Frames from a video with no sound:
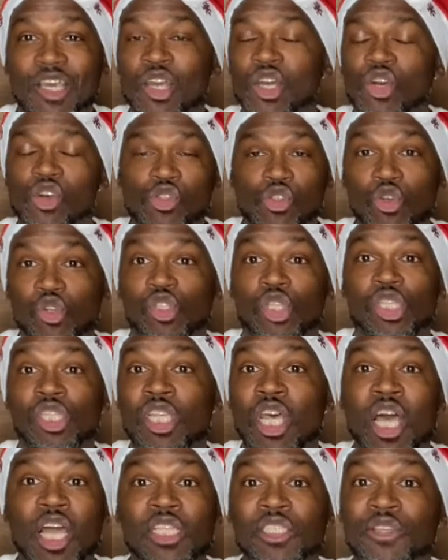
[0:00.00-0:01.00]
There's
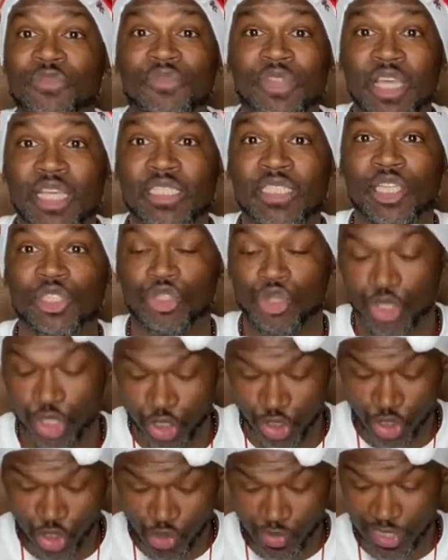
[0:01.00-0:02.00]
tons of things that you can do
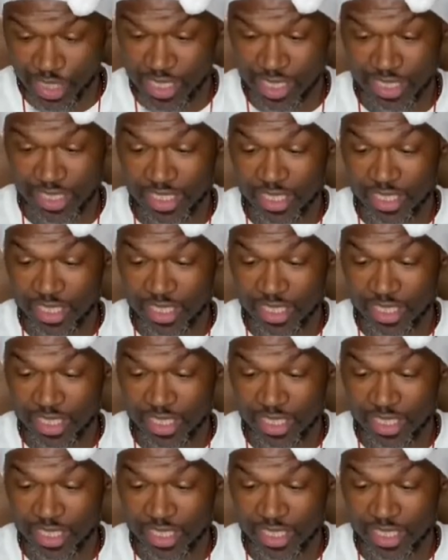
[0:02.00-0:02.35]
with this.